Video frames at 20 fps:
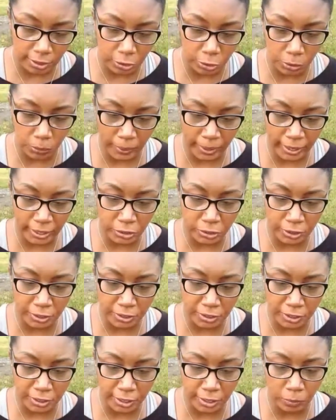
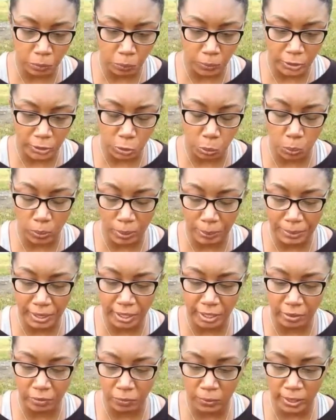situations in which
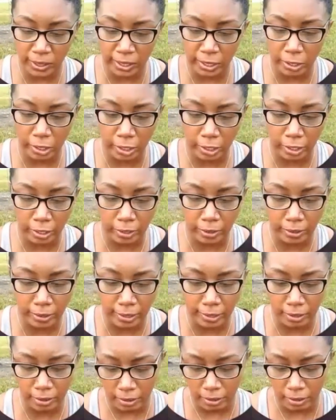women get really hurt.